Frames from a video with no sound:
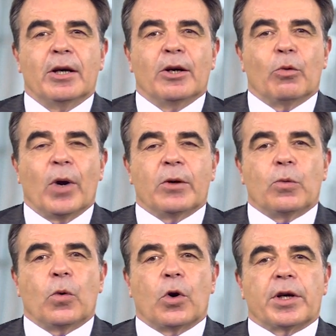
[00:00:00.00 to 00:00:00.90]

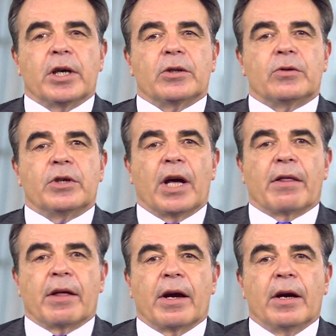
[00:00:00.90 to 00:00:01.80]
when working
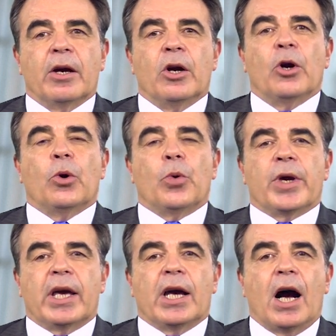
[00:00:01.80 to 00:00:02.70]
together,
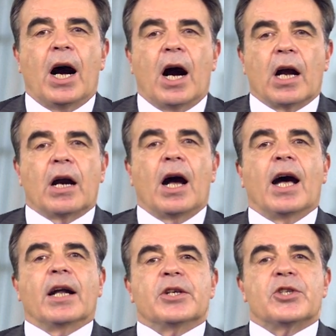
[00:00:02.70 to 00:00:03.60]
we are
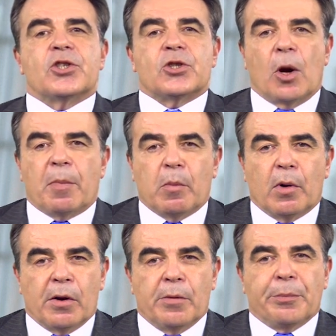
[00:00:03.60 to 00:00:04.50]

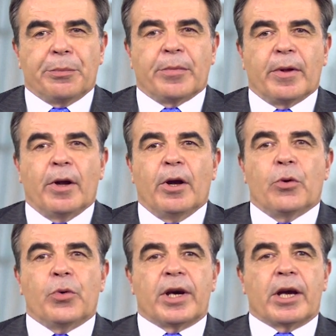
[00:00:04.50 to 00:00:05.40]
unstoppable.
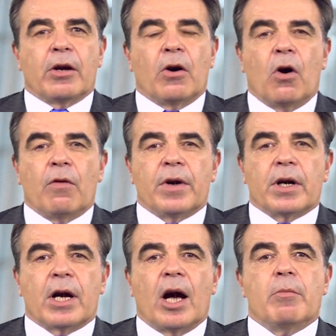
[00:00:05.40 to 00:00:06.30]
We can
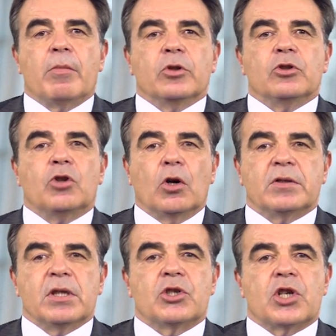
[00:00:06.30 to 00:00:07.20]
overcome
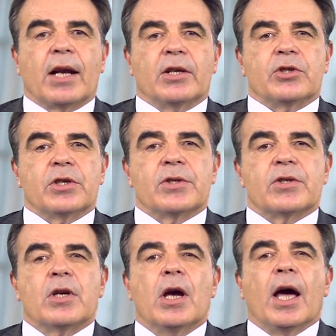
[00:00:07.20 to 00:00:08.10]
daunting
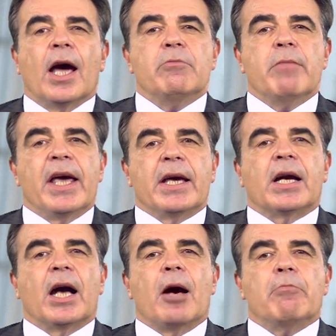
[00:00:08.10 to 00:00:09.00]
challenges and
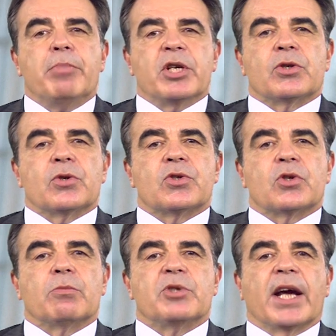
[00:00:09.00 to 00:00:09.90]
make ambitious
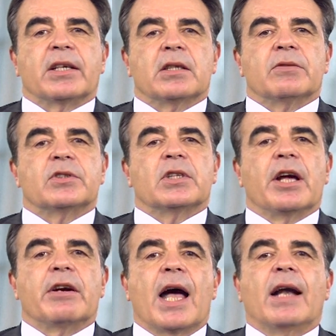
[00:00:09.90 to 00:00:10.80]
objectives
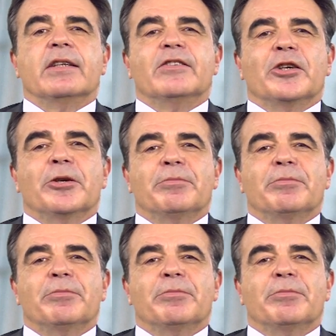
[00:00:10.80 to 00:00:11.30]
a reality.